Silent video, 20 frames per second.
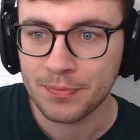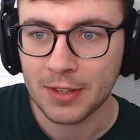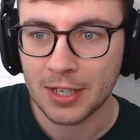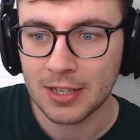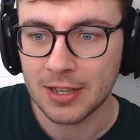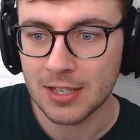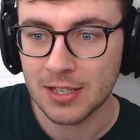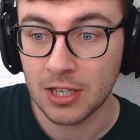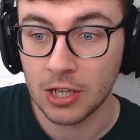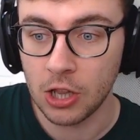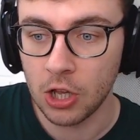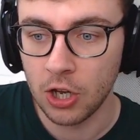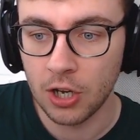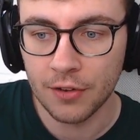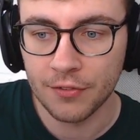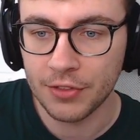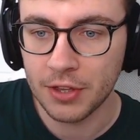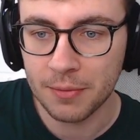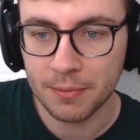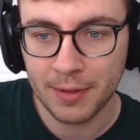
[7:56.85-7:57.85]
there's a lot
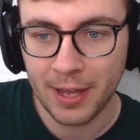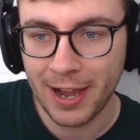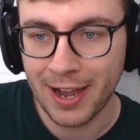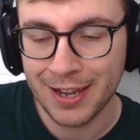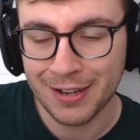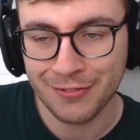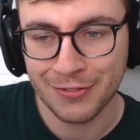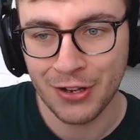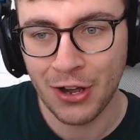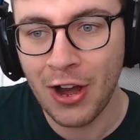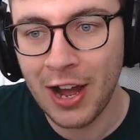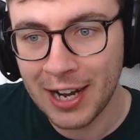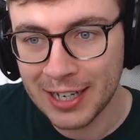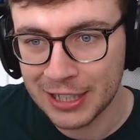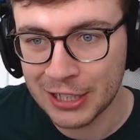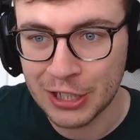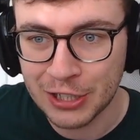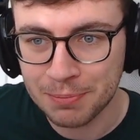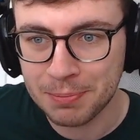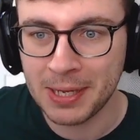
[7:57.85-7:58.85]
of them that have not had
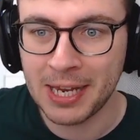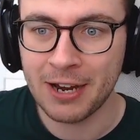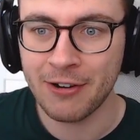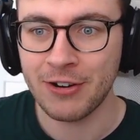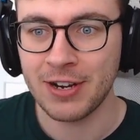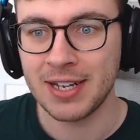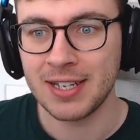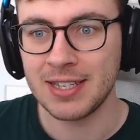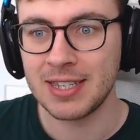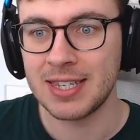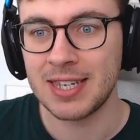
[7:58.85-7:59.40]
good periods.